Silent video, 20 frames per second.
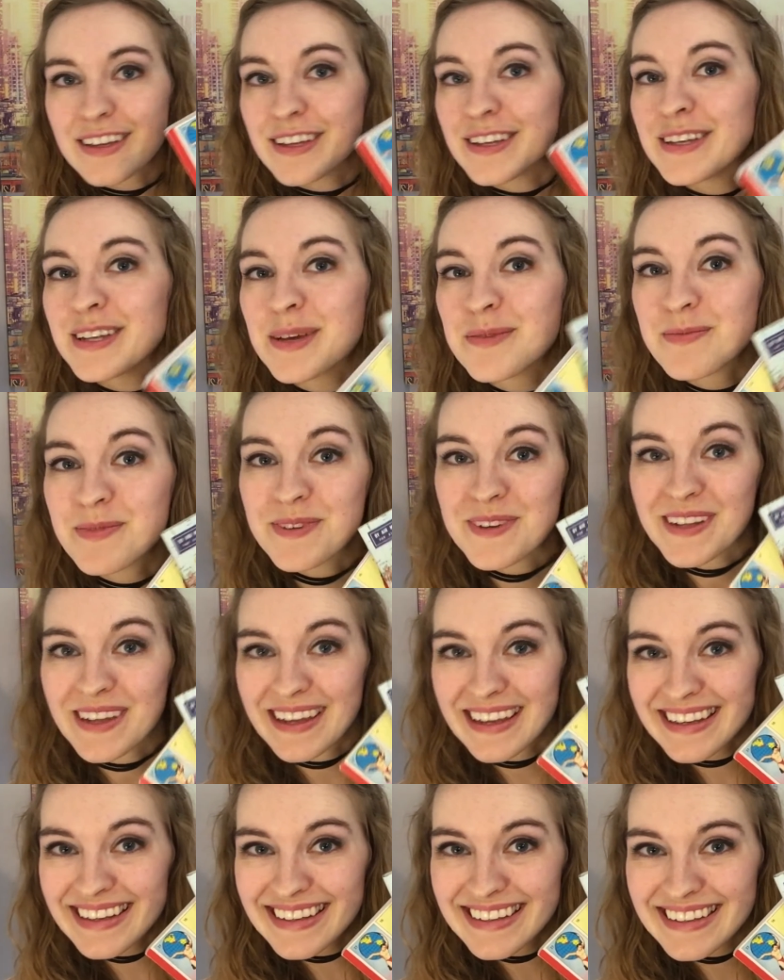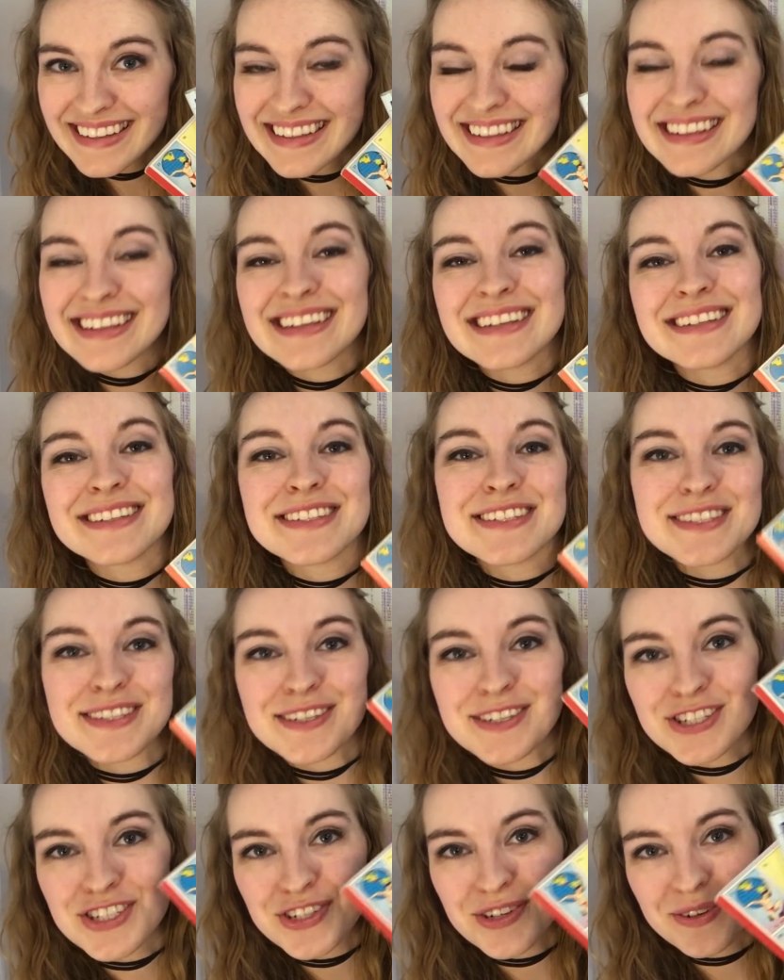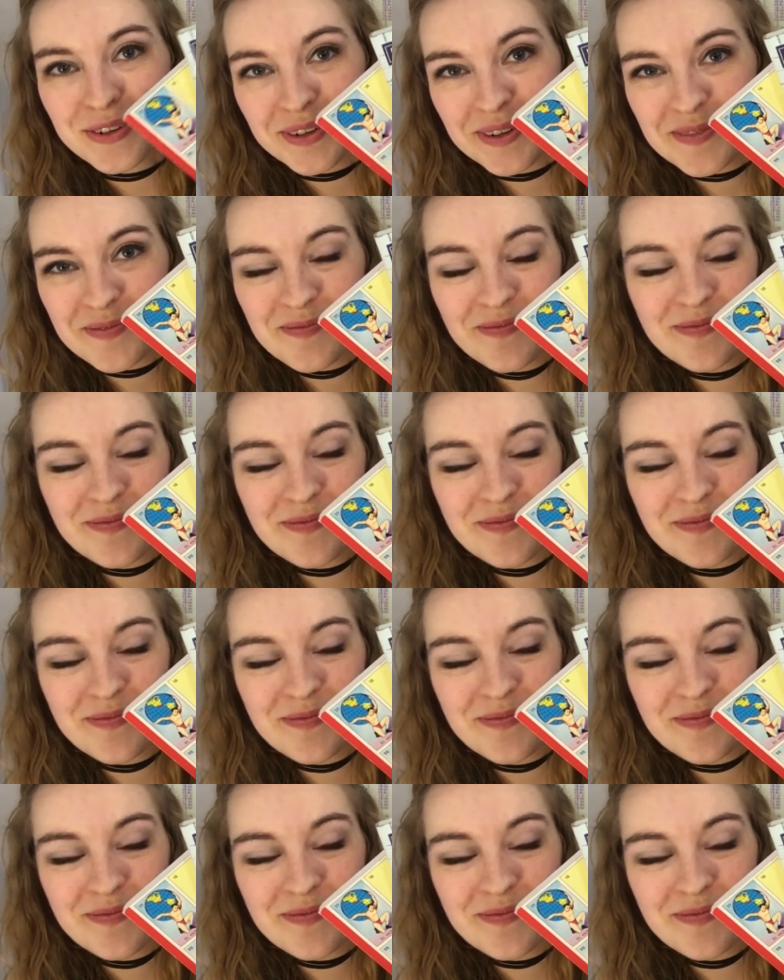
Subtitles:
Number 9 is a journal.